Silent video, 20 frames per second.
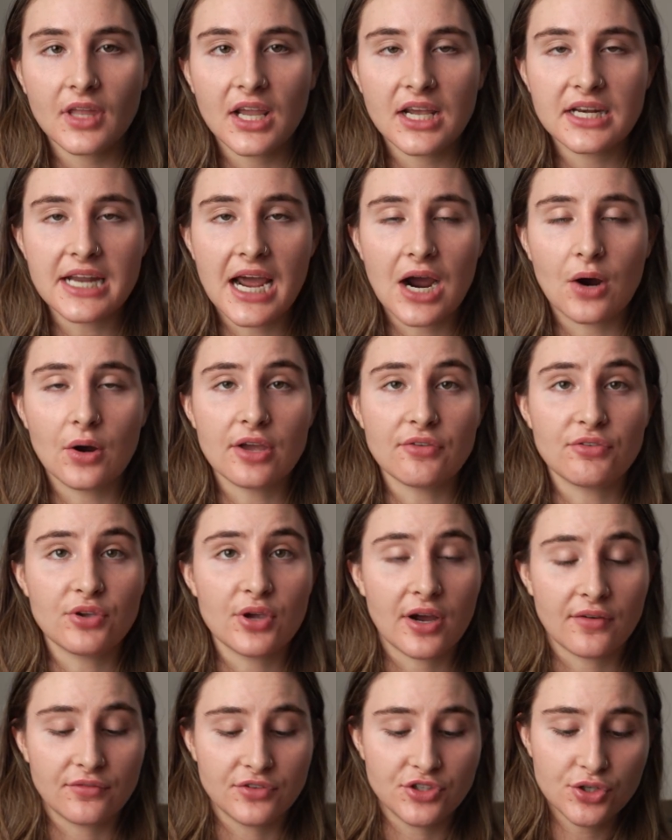Now, if you
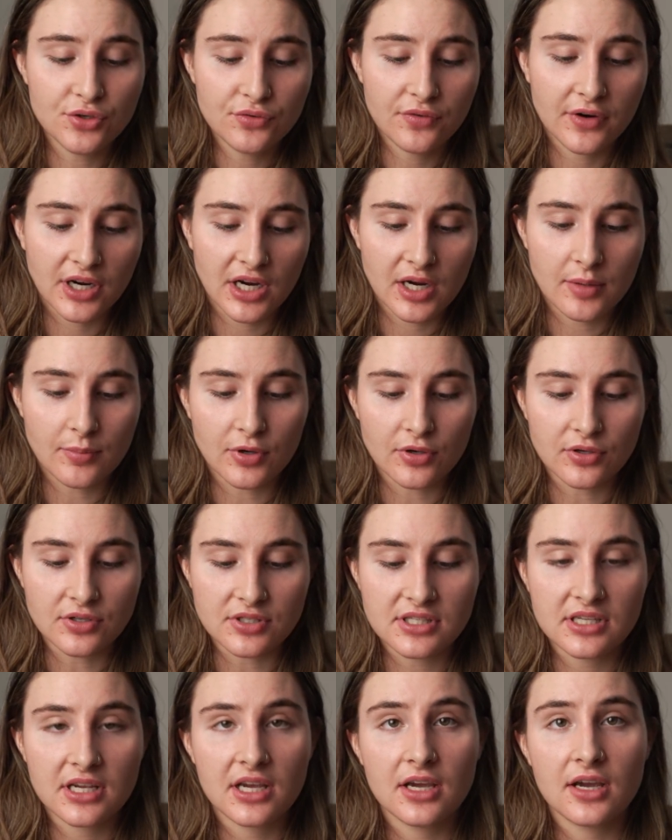have 2
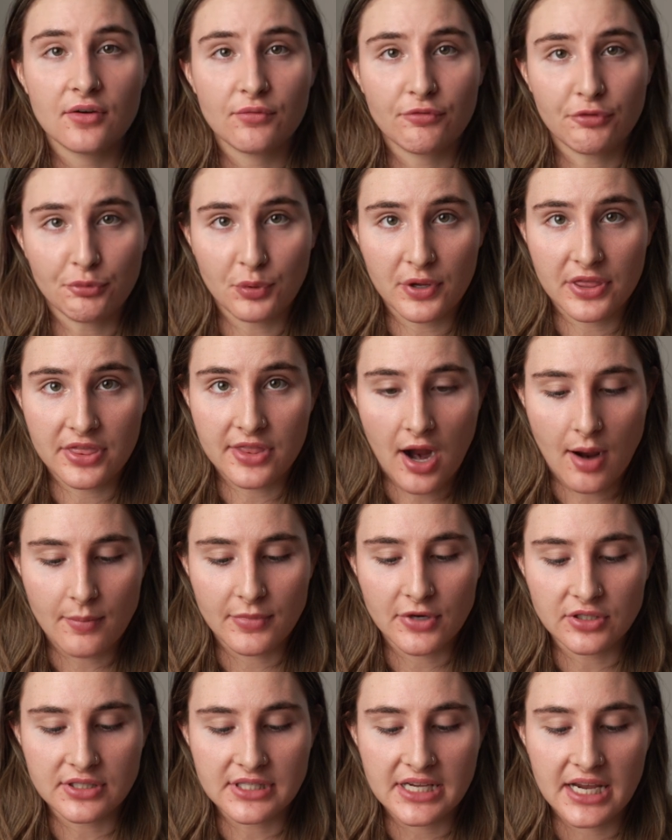variables with
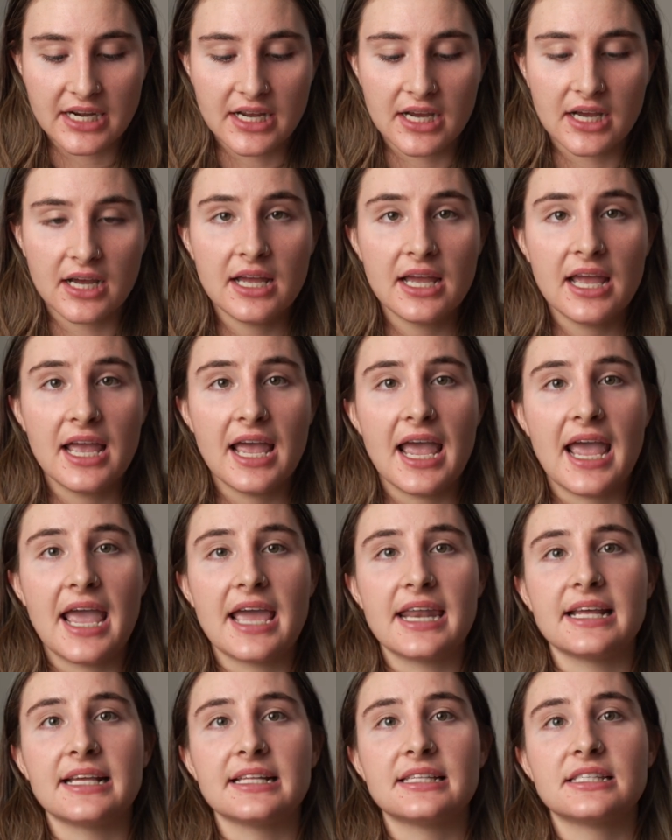nominal data
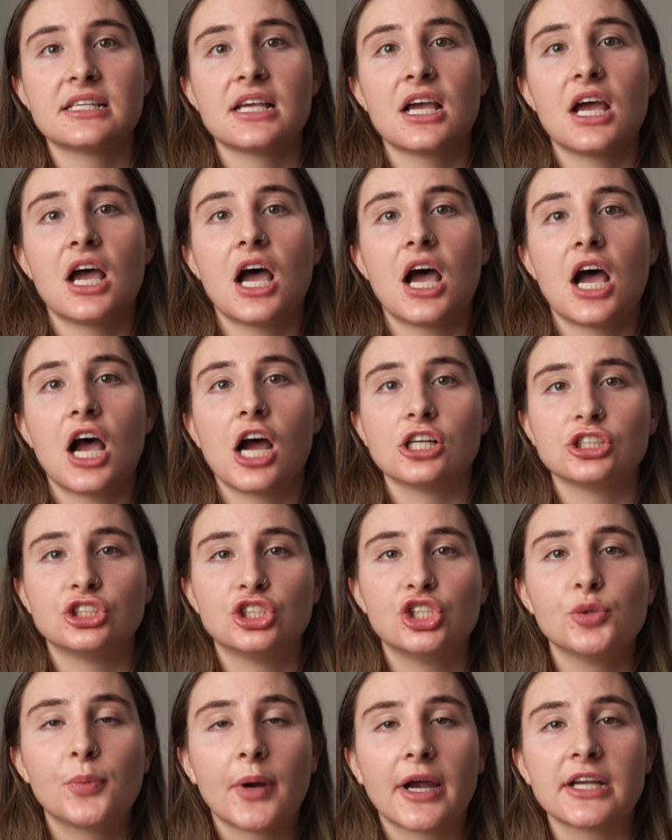and it's a
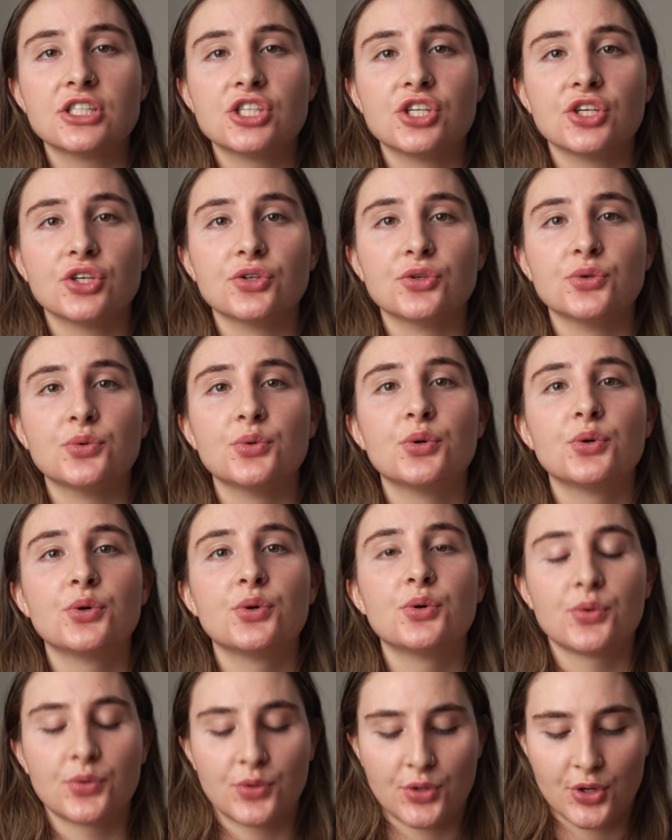2 by 2,
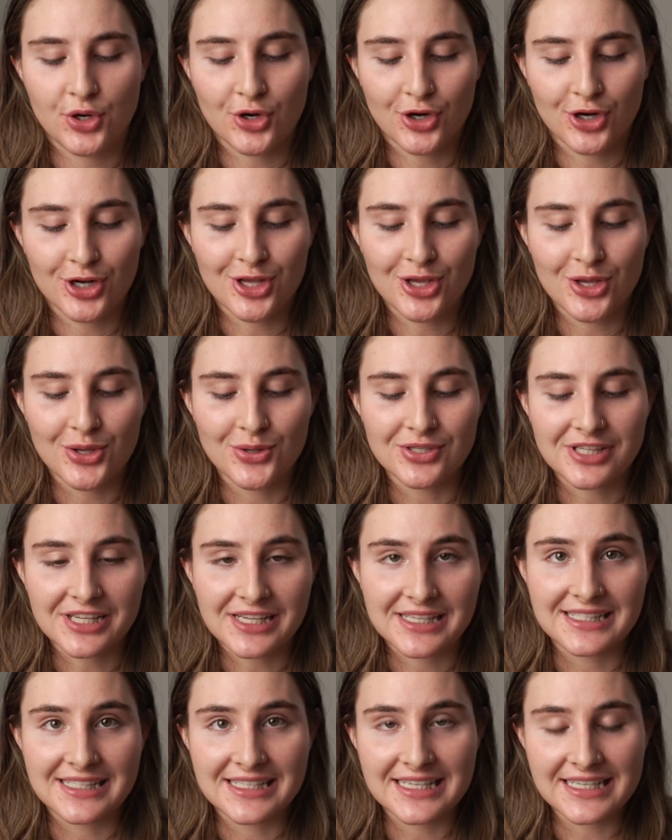you're going to use a
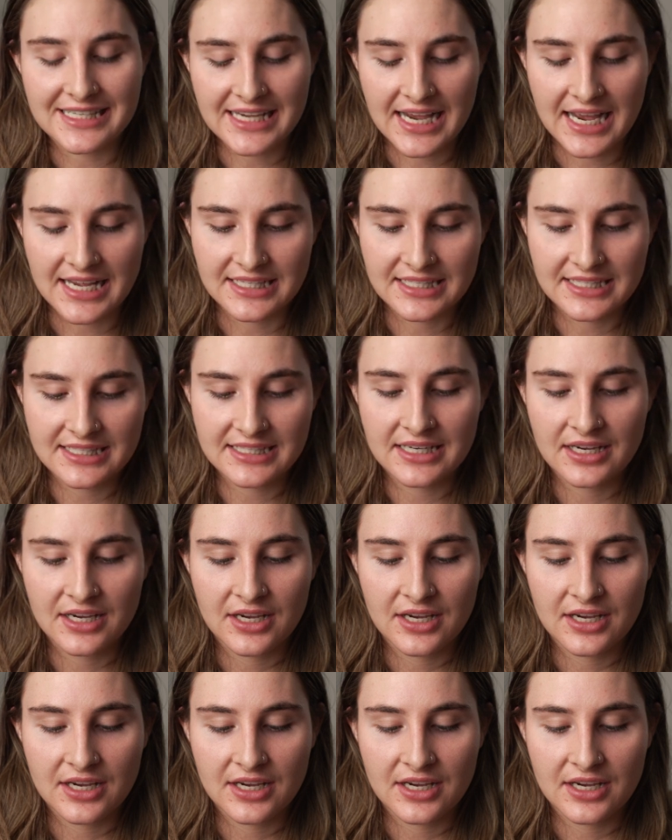z-test